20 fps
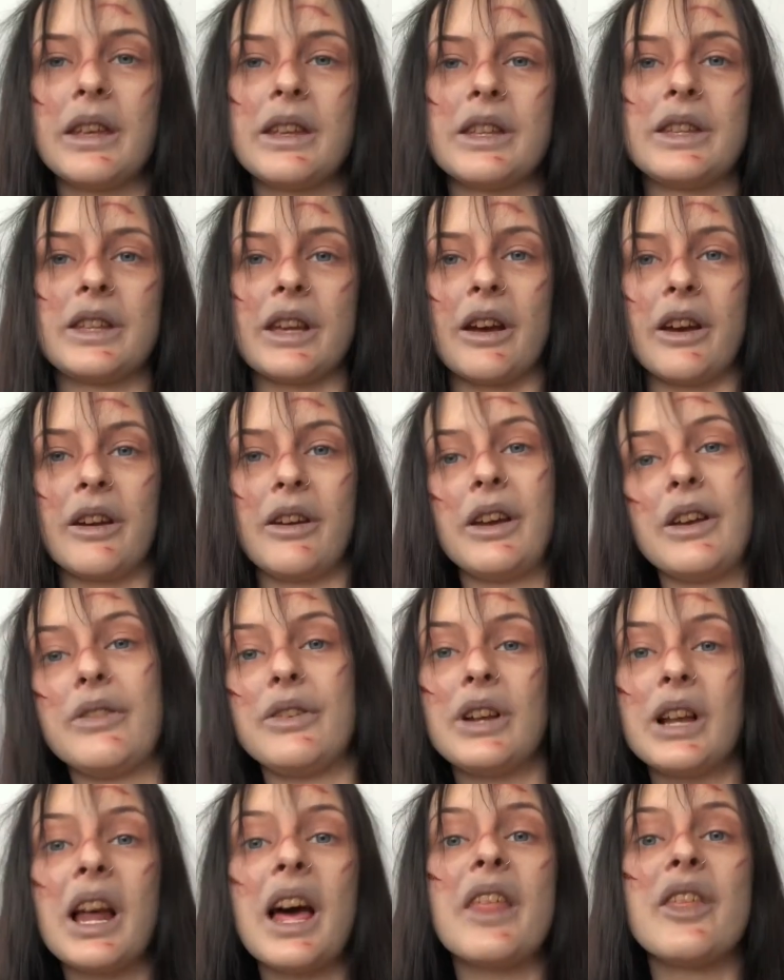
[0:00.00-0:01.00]
So
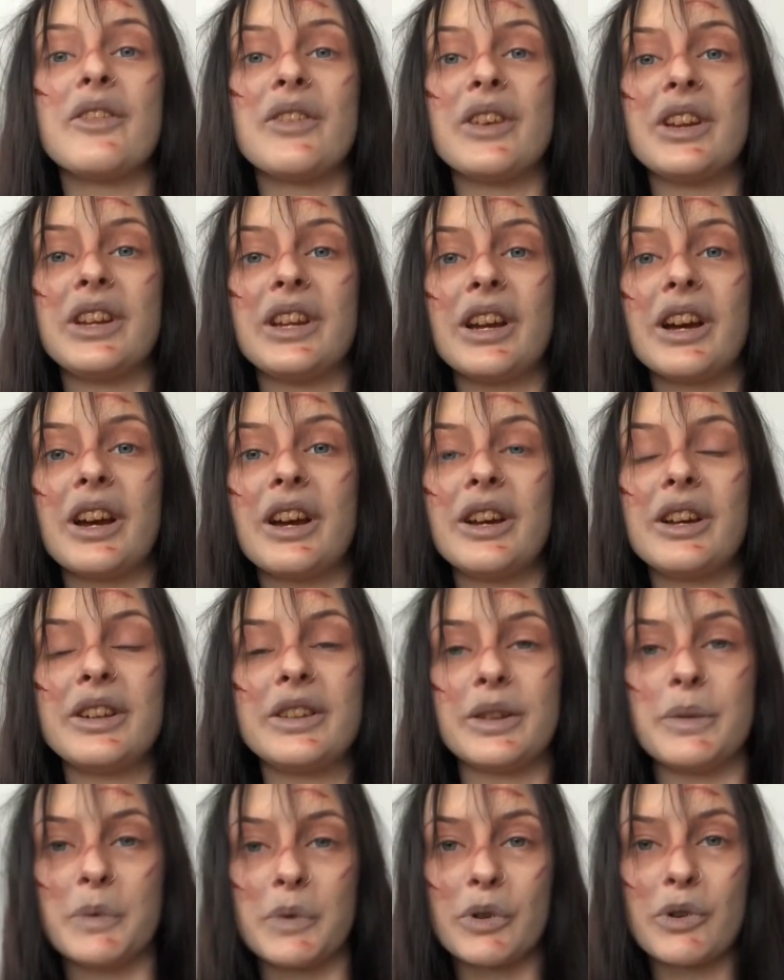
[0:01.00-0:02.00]
if you like the video,
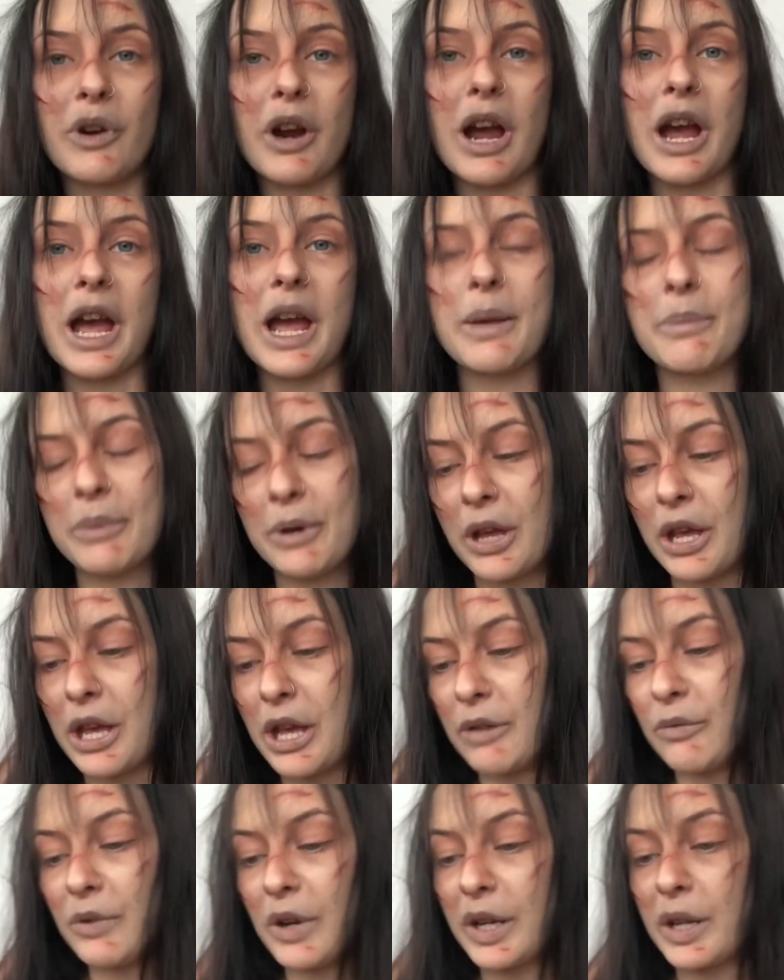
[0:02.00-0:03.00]
subscribe,
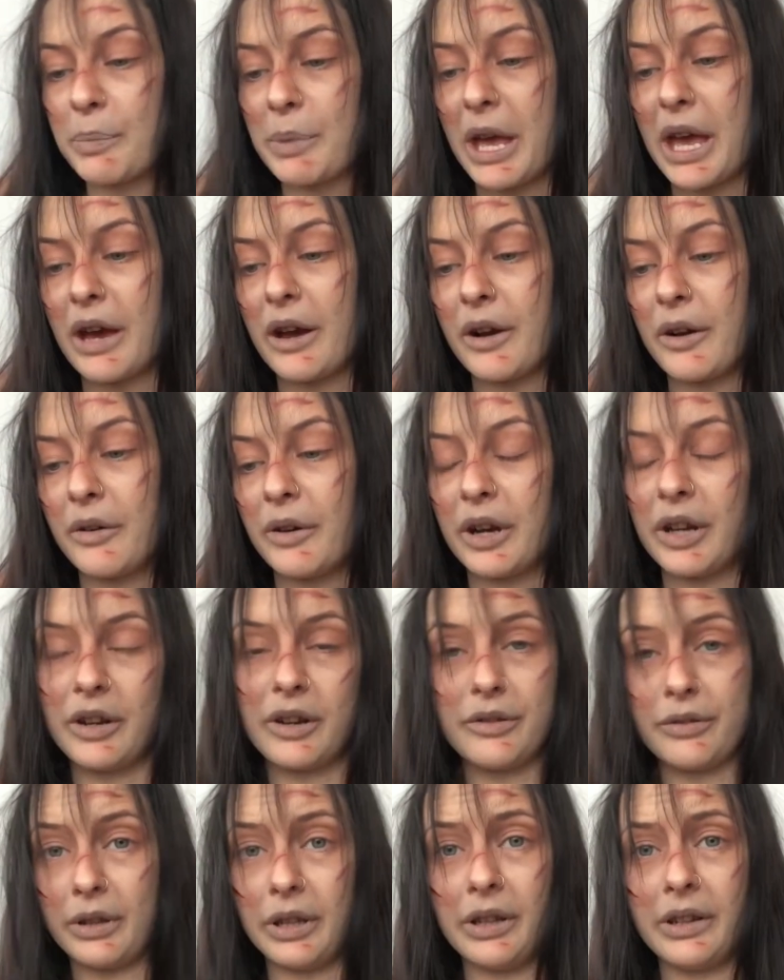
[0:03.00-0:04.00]
ring the bell. I
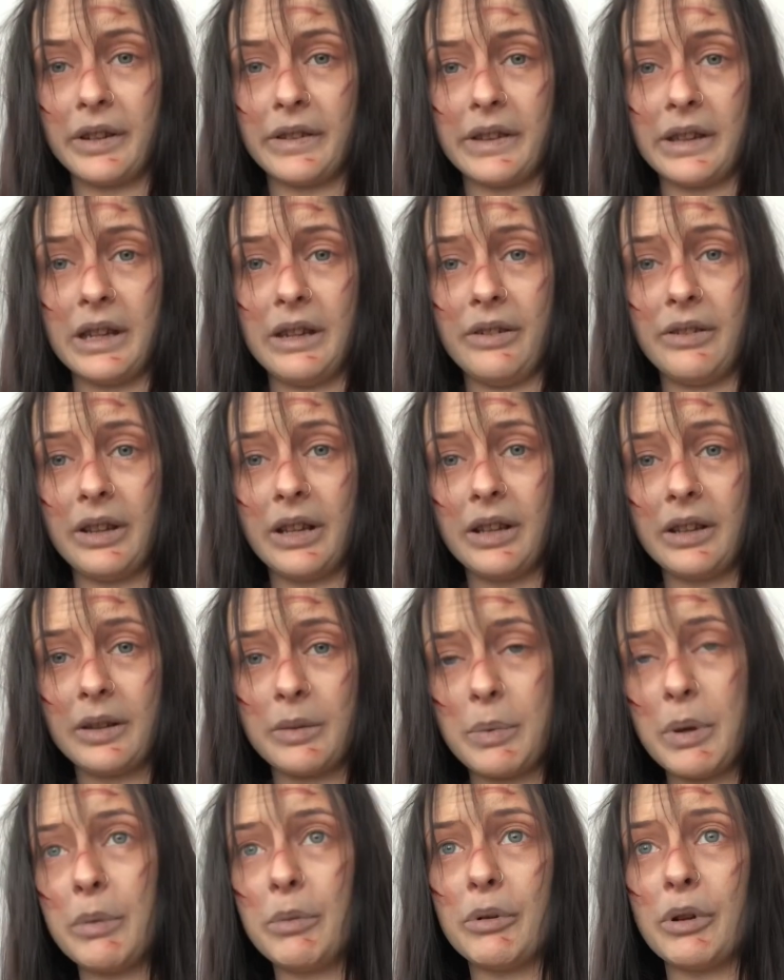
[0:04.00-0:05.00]
don't think it does anything because
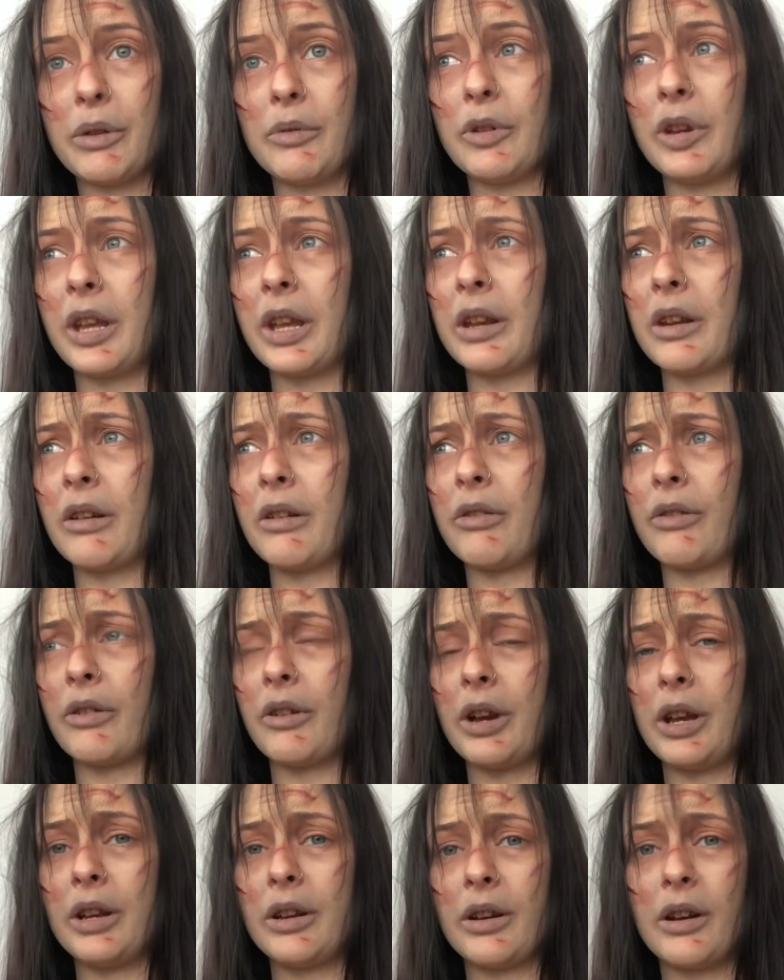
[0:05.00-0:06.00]
people don't really get
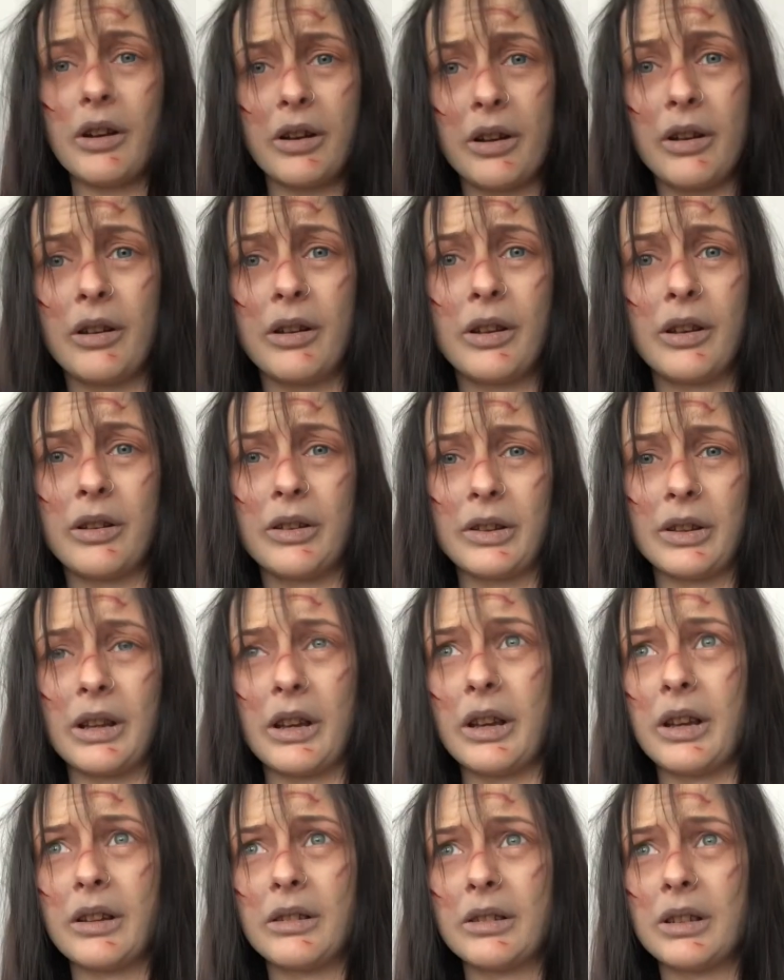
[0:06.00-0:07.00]
notified.
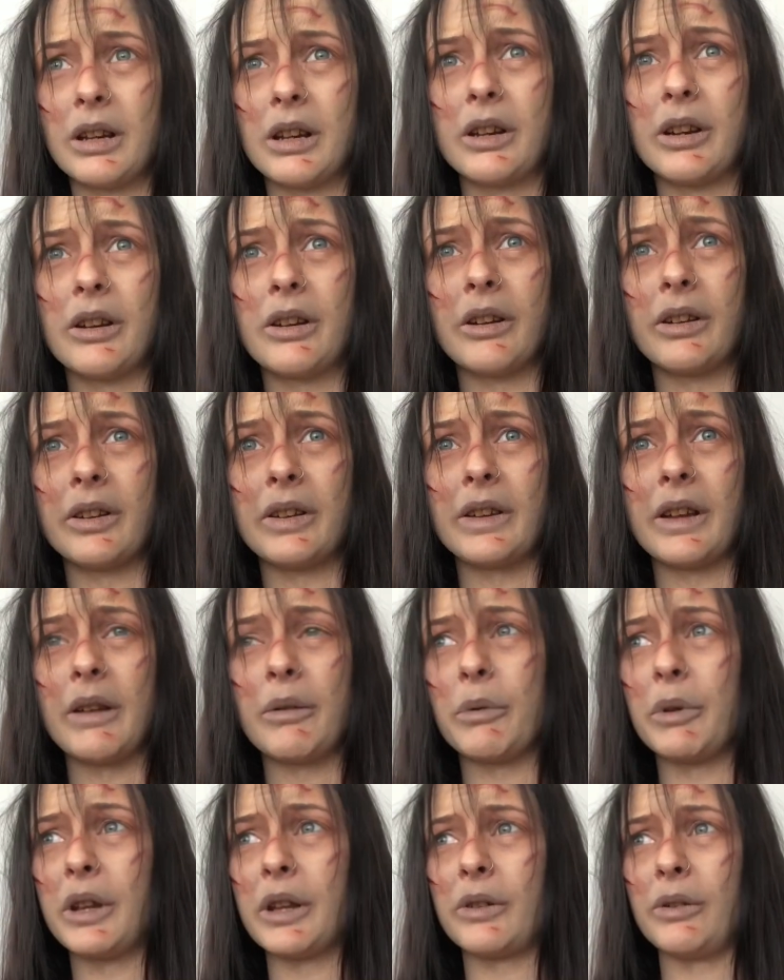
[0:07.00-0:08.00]
No, I don't understand
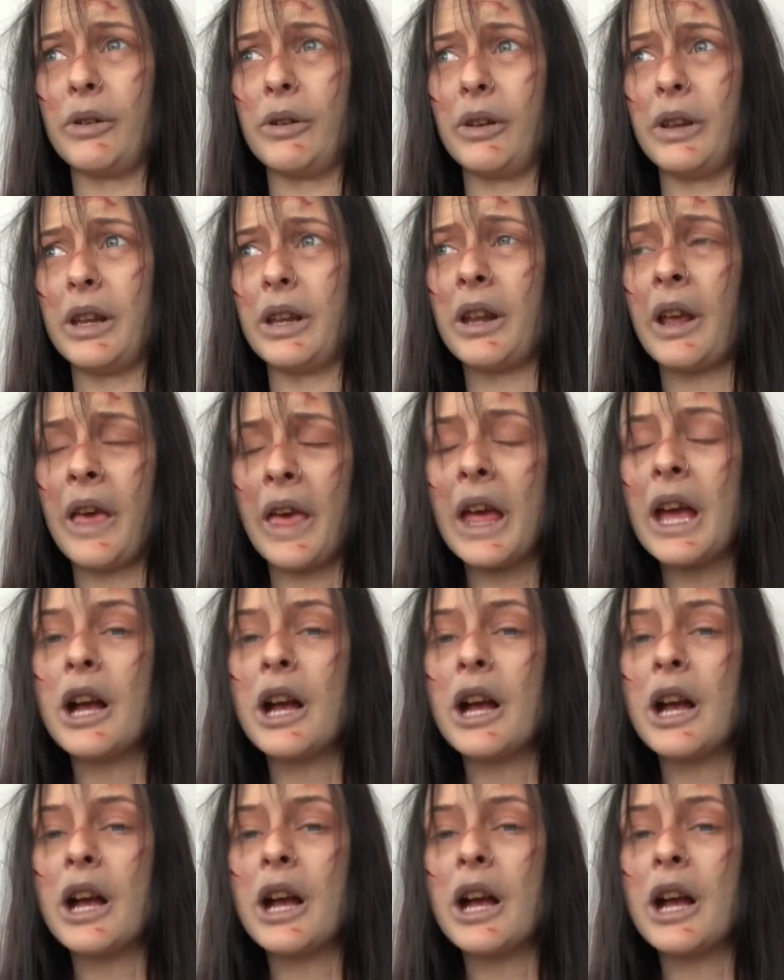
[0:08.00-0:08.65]
what that's for then.